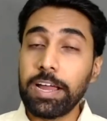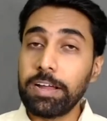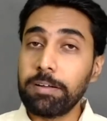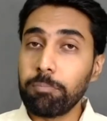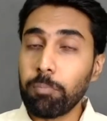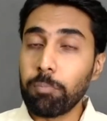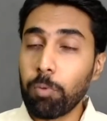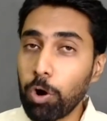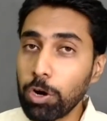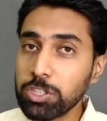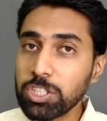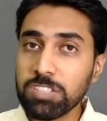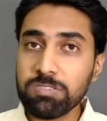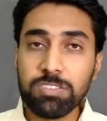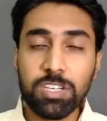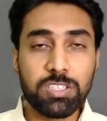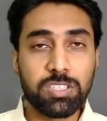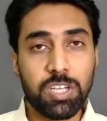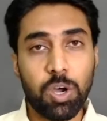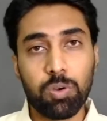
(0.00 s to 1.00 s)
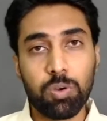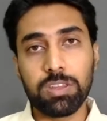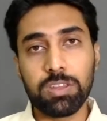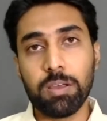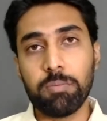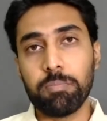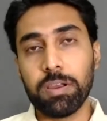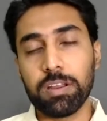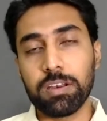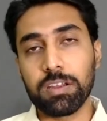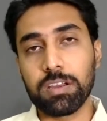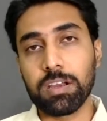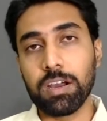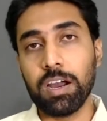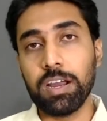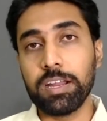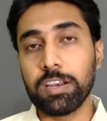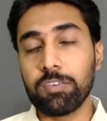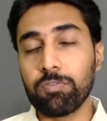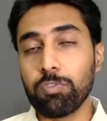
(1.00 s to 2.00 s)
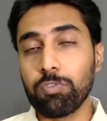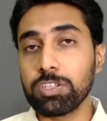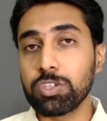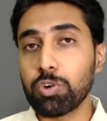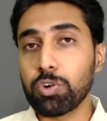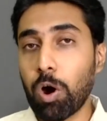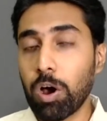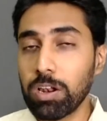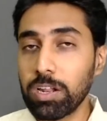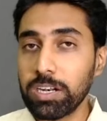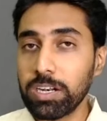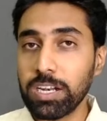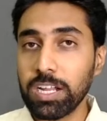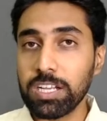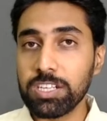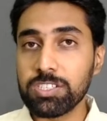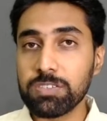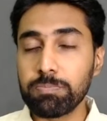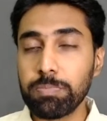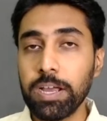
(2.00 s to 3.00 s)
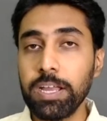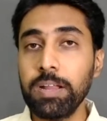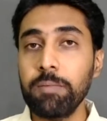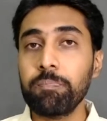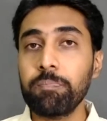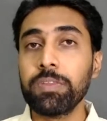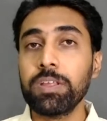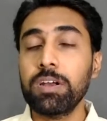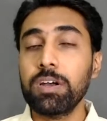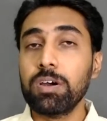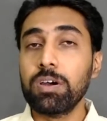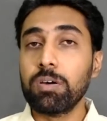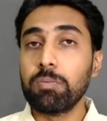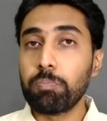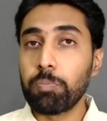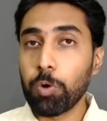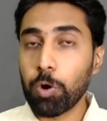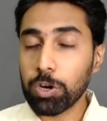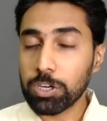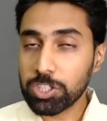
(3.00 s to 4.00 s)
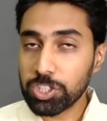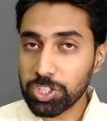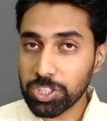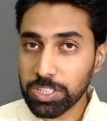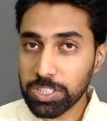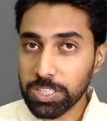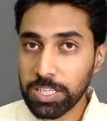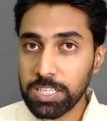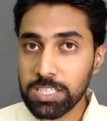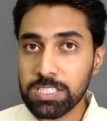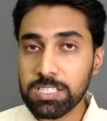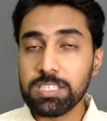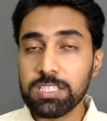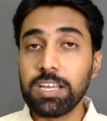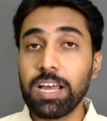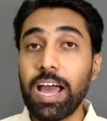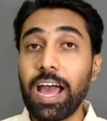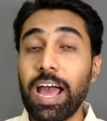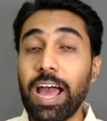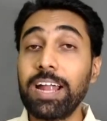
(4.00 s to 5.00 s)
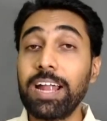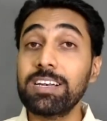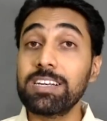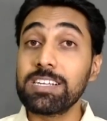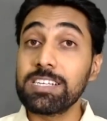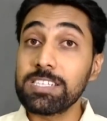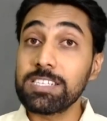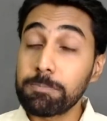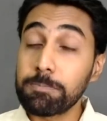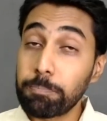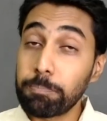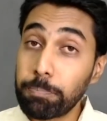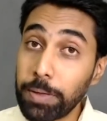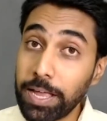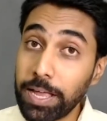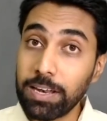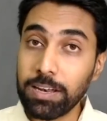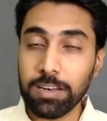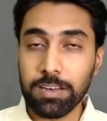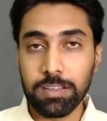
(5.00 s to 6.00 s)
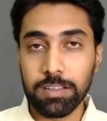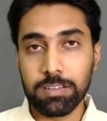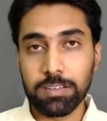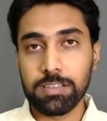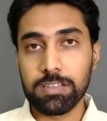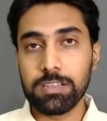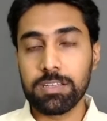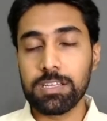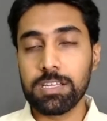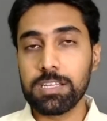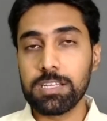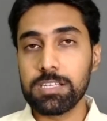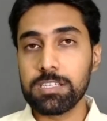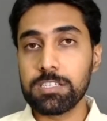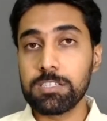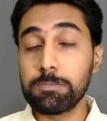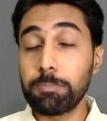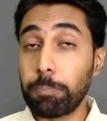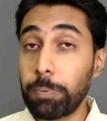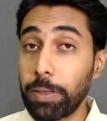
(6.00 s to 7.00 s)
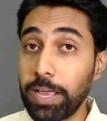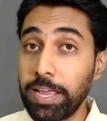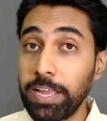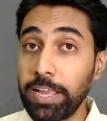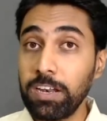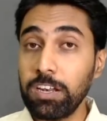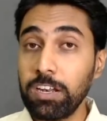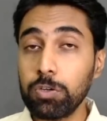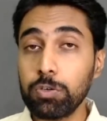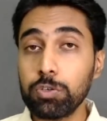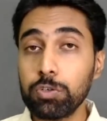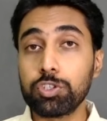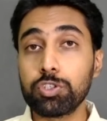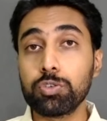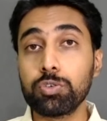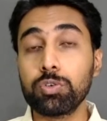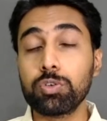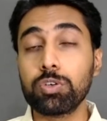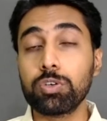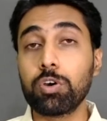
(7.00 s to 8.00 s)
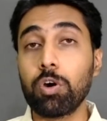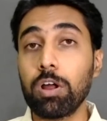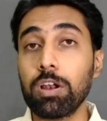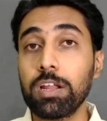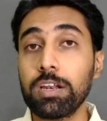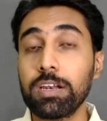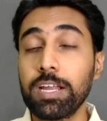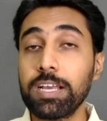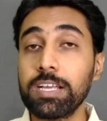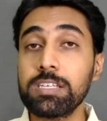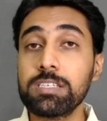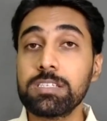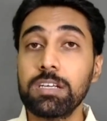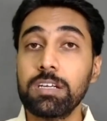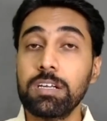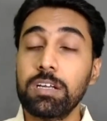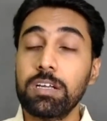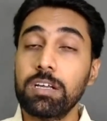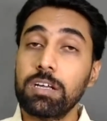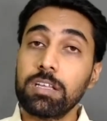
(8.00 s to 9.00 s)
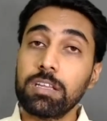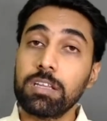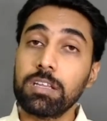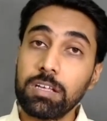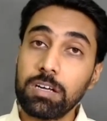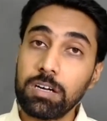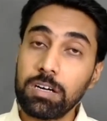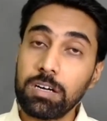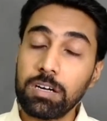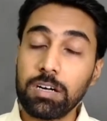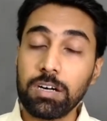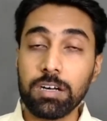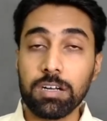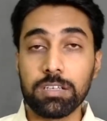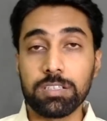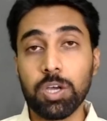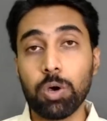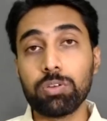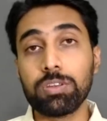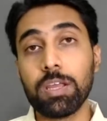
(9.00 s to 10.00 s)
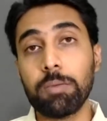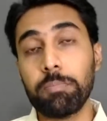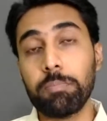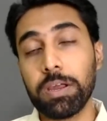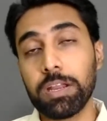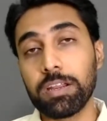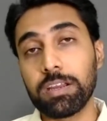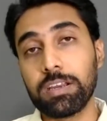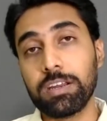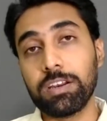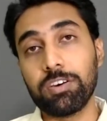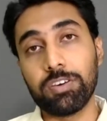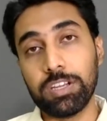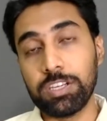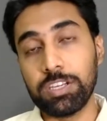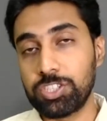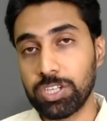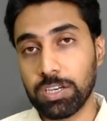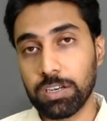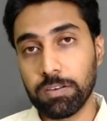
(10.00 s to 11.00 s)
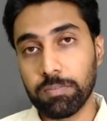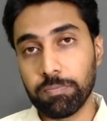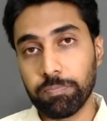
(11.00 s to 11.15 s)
most of the South America, it was colonized by Portuguese and Spain. Spain used to colonize the South American region,